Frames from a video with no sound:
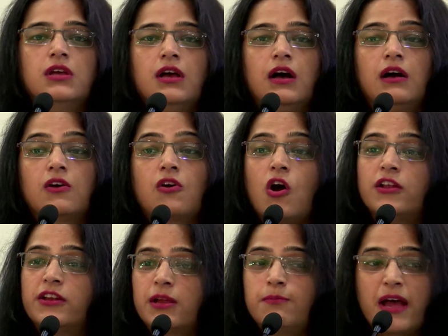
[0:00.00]
Uh,
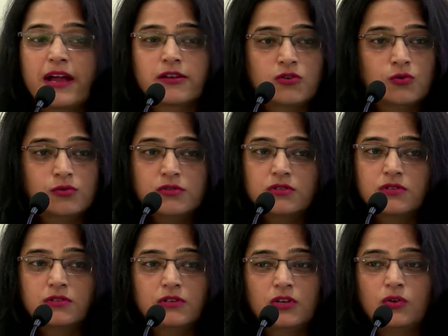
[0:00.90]
back tones,
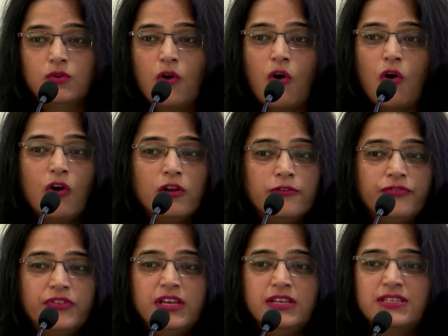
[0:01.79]
you know, all of
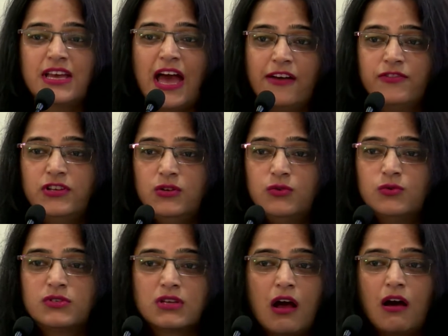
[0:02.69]
these
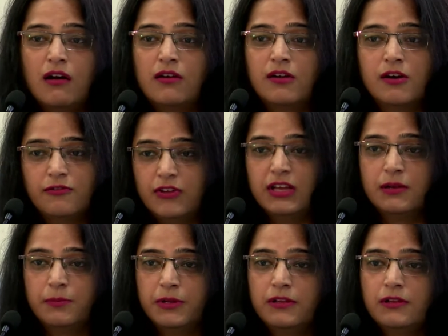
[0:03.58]
avenues are
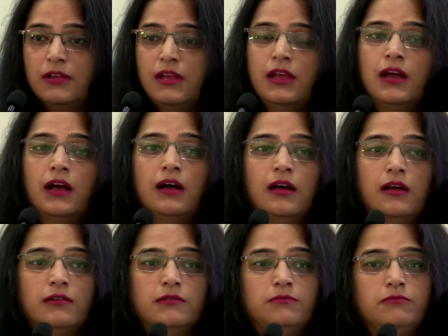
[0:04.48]
available.
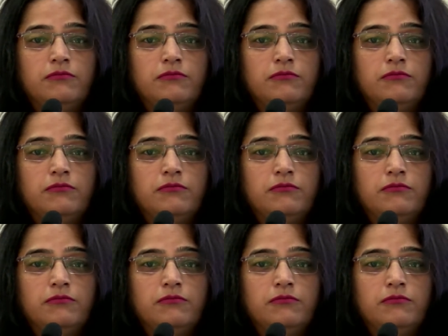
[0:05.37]
Uh,